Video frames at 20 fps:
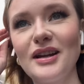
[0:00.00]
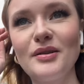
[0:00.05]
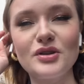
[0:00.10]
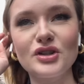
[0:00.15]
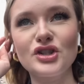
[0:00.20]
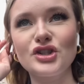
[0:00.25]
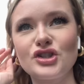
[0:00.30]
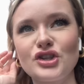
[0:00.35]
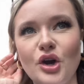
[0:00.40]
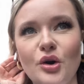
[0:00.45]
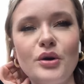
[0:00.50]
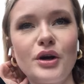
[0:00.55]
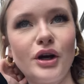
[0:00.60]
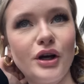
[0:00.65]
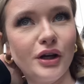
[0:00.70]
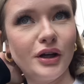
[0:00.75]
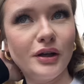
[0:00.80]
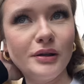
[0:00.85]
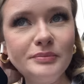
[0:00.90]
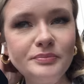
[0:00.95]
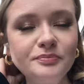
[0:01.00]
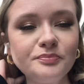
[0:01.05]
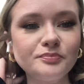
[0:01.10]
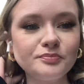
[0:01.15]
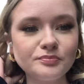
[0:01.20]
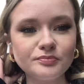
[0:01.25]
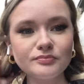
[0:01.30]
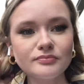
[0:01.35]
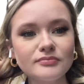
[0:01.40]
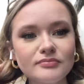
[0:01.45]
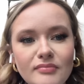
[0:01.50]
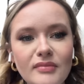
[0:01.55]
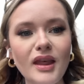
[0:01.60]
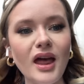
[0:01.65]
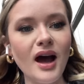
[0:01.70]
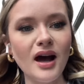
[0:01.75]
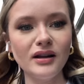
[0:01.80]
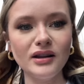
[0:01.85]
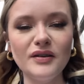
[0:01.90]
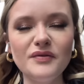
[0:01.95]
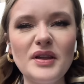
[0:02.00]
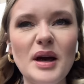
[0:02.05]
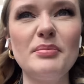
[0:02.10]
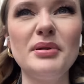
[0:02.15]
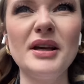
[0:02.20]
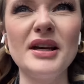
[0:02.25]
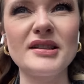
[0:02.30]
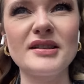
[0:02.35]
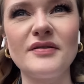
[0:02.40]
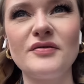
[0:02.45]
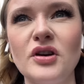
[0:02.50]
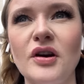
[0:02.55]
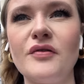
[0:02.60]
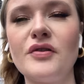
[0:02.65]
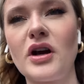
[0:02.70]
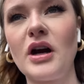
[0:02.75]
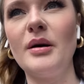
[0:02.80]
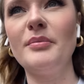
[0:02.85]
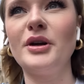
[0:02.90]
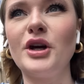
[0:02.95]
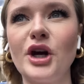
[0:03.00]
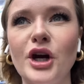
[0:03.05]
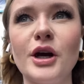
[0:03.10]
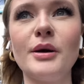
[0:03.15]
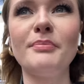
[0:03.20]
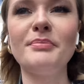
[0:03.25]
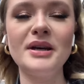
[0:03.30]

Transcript: it was so good. I love that place, if you ever come here.